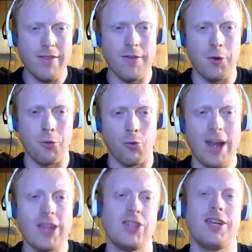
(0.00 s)
The
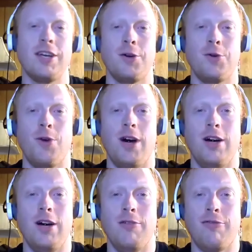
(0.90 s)
ratio
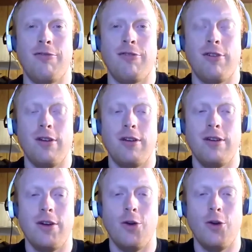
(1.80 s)
of
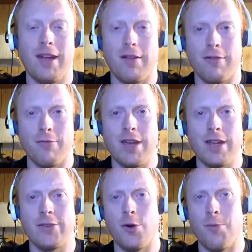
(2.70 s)

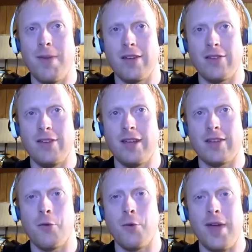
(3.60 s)
omega-3 to
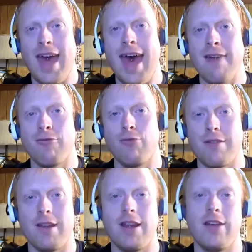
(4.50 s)
omega-6 that we have
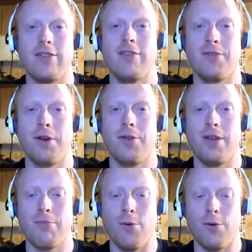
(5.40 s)
within us is very
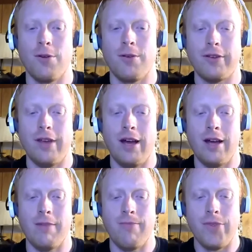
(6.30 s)
important
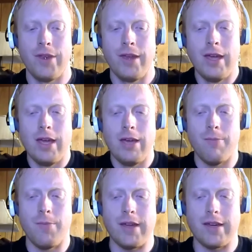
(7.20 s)

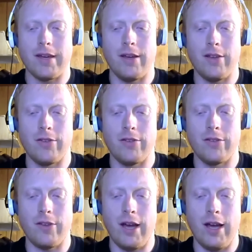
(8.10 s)

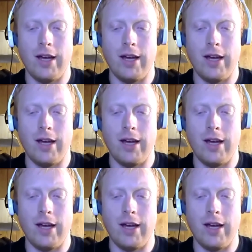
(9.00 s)
because,